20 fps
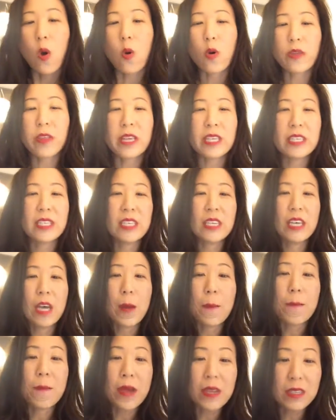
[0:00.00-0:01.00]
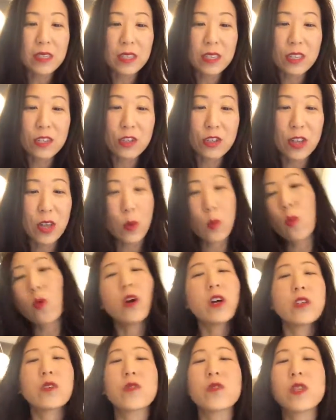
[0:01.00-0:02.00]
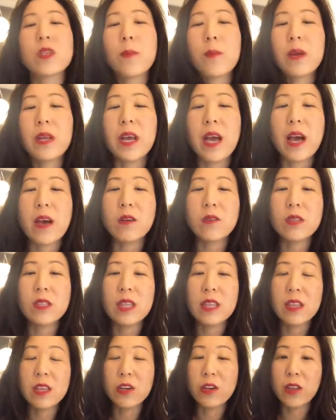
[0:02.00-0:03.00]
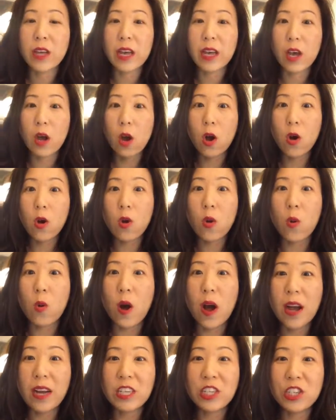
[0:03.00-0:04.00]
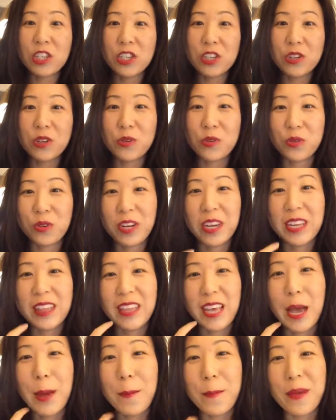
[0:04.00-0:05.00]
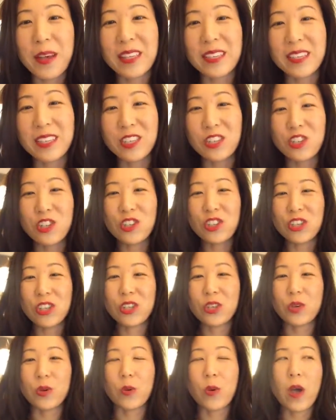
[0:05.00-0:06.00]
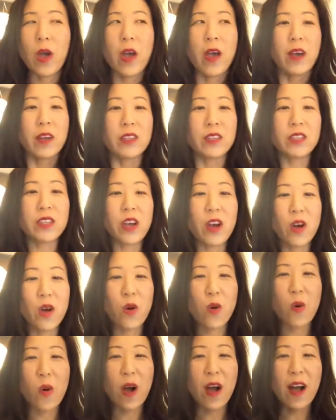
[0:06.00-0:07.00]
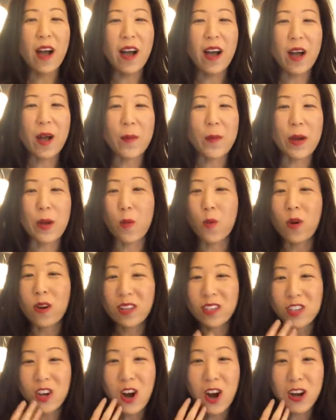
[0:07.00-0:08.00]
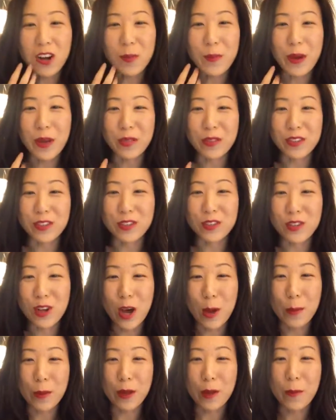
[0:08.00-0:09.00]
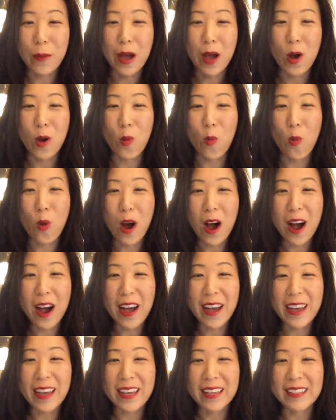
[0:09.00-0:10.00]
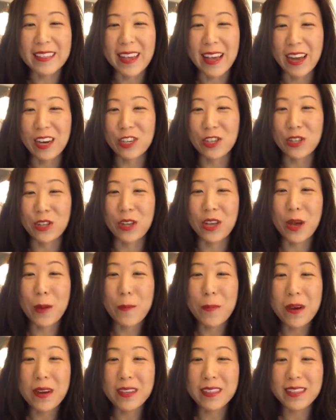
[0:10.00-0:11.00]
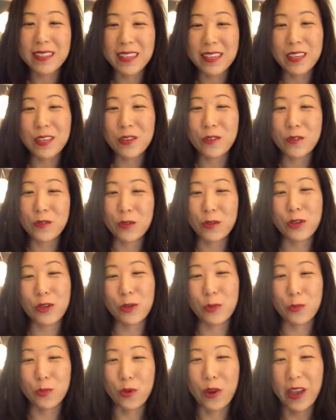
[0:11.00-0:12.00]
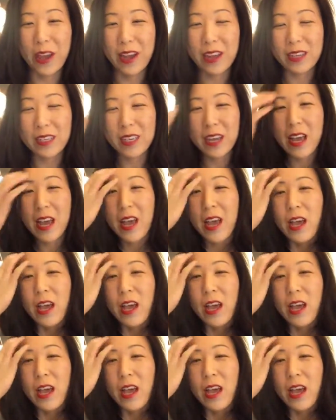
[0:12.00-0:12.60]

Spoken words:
Or they see a message that works for somebody else and they're like, oh, I should create that message too. So I want to talk about this topic about why it's actually a buzzkill for your brand.